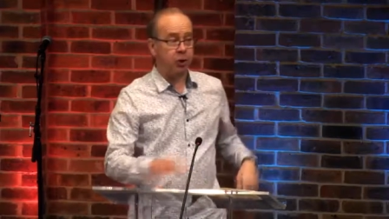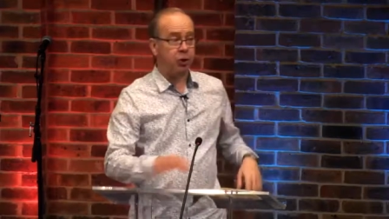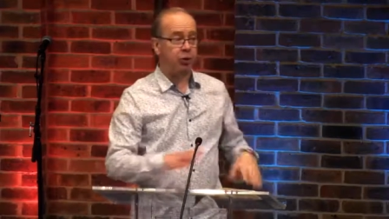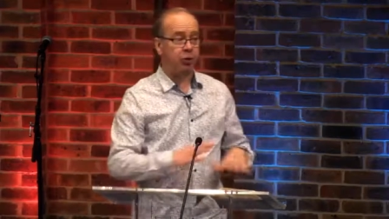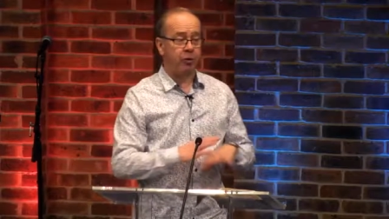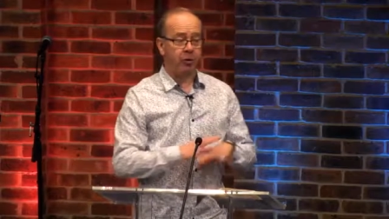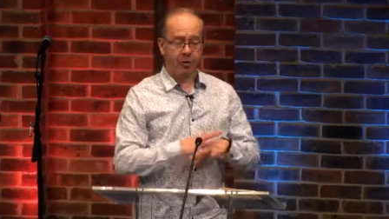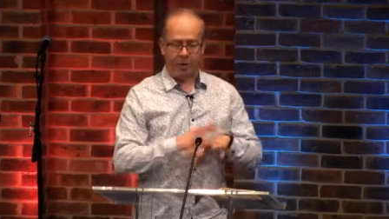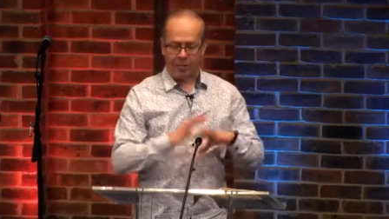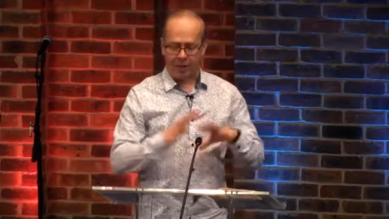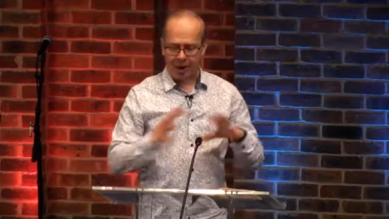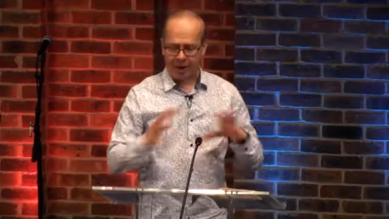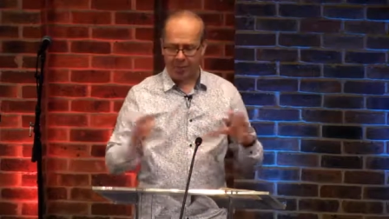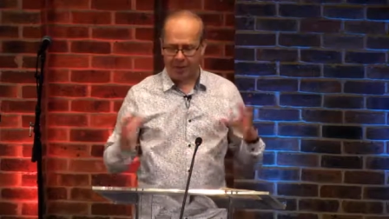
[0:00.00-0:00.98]
during the
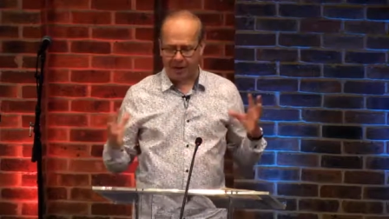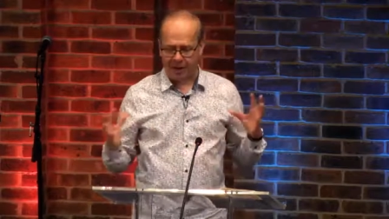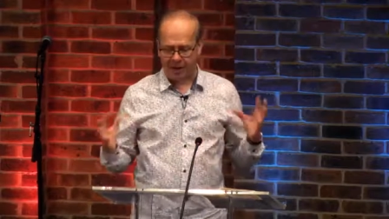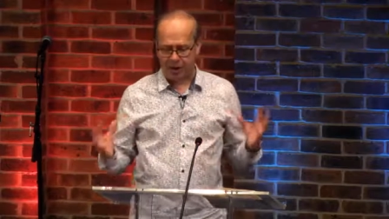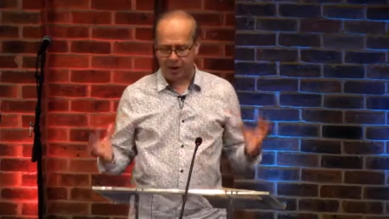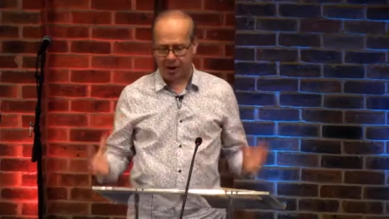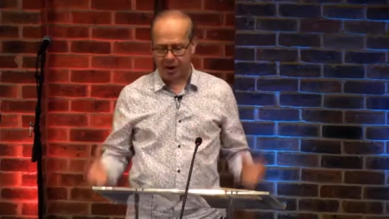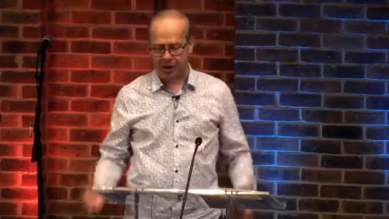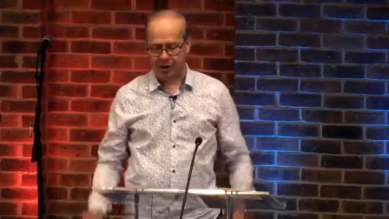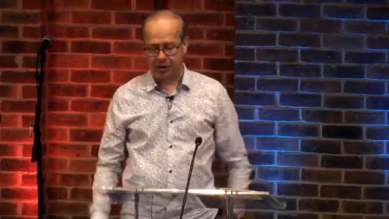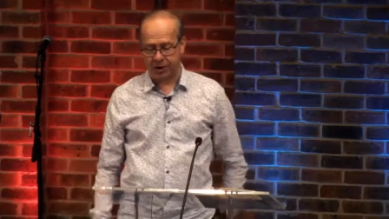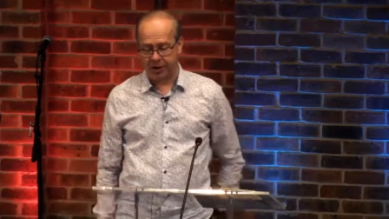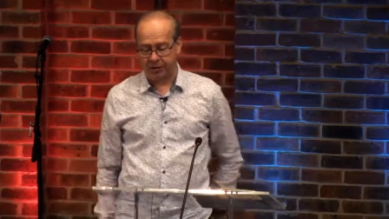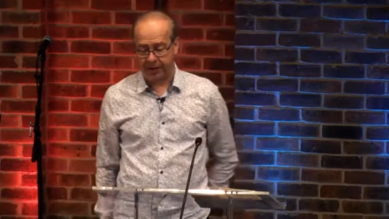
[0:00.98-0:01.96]
rapidly
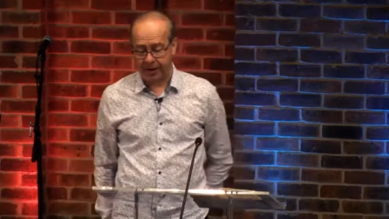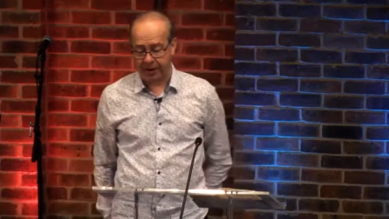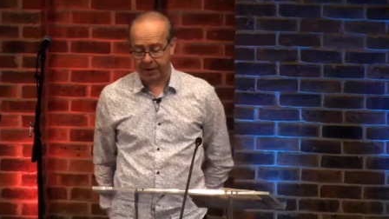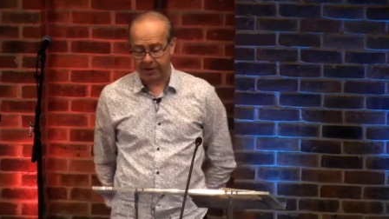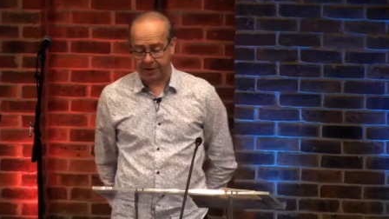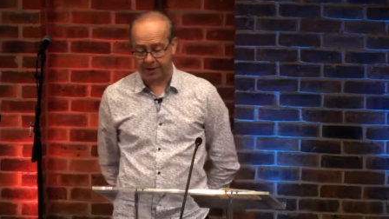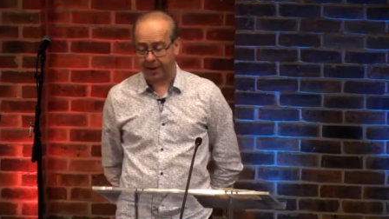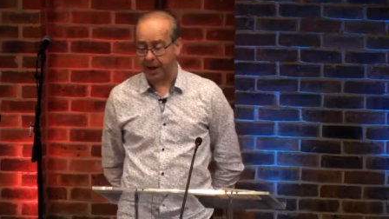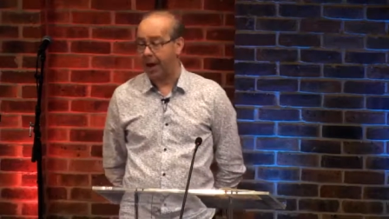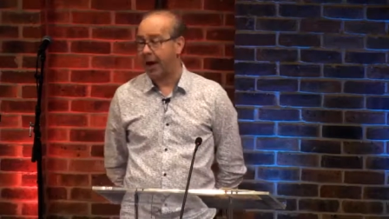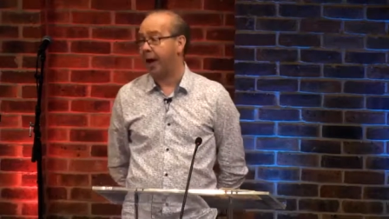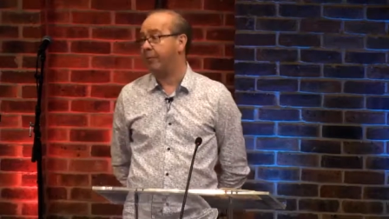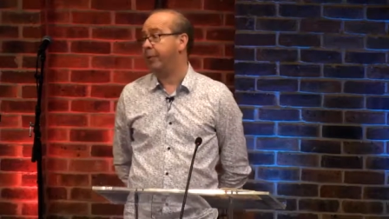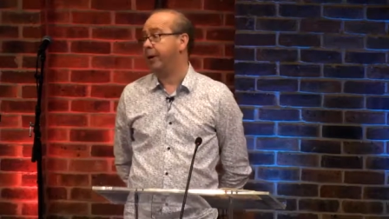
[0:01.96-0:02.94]
changing events that are
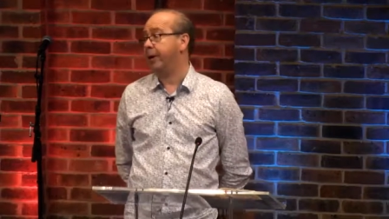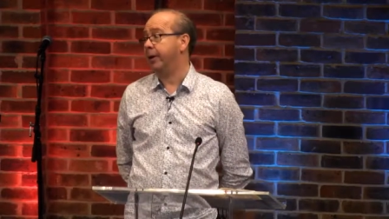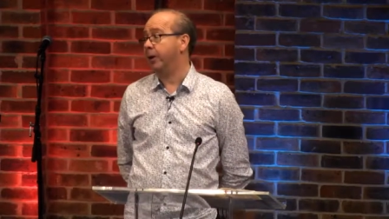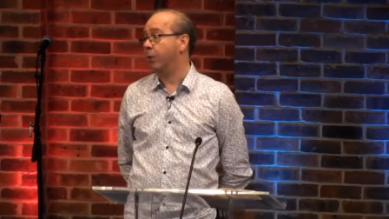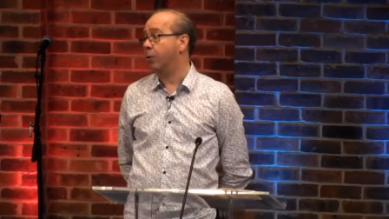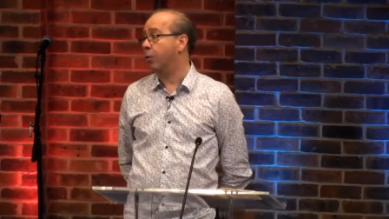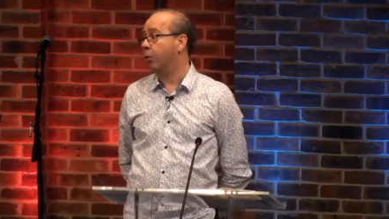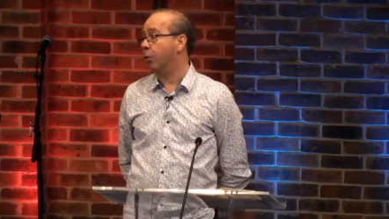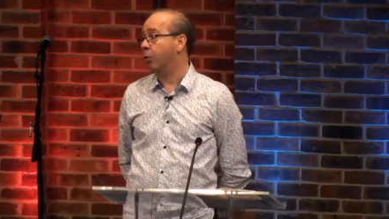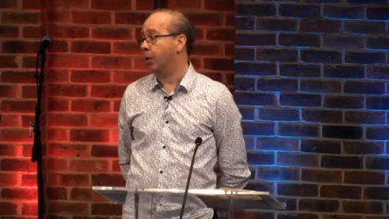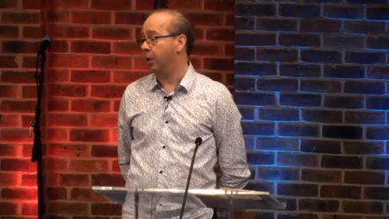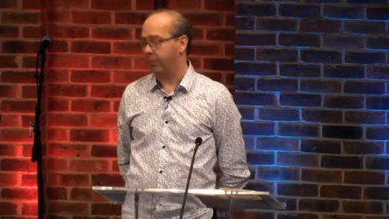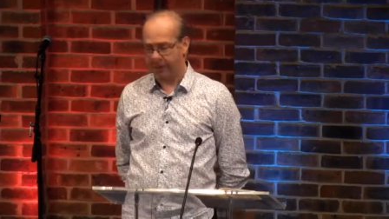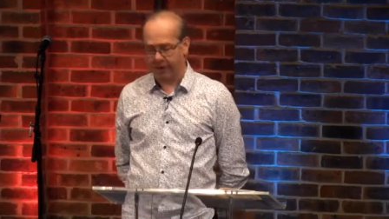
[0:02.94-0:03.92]
happening
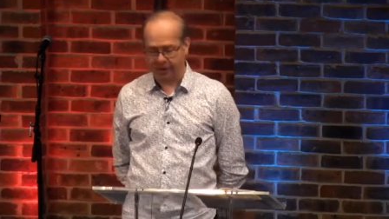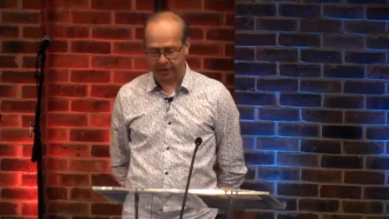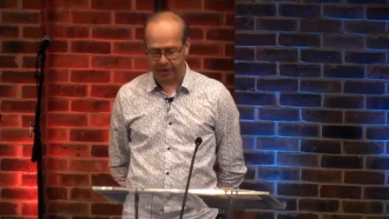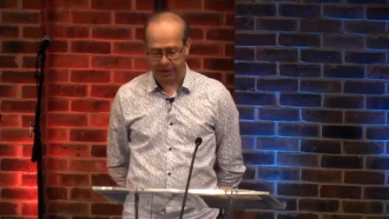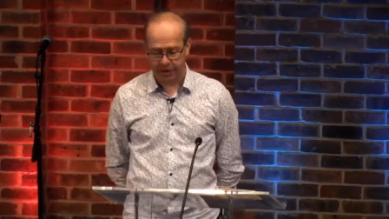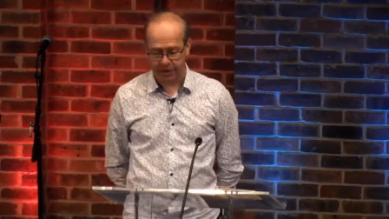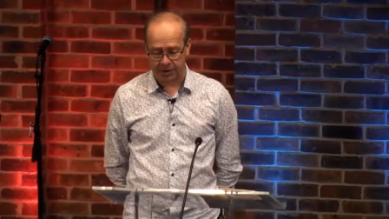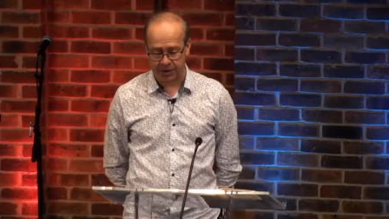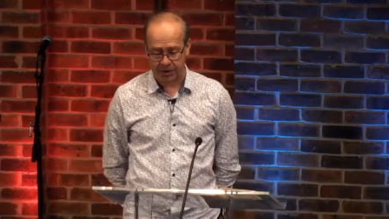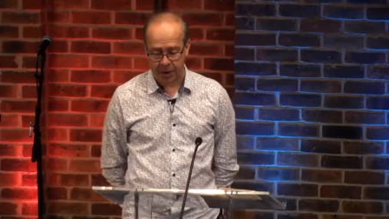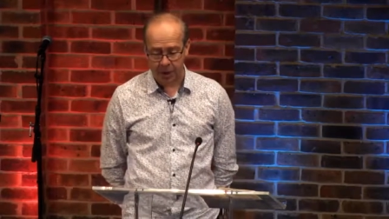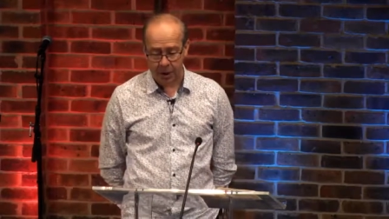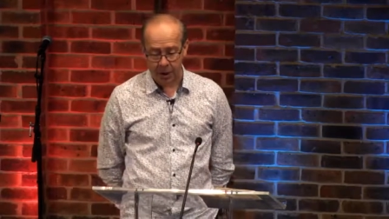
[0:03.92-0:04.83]
all around us.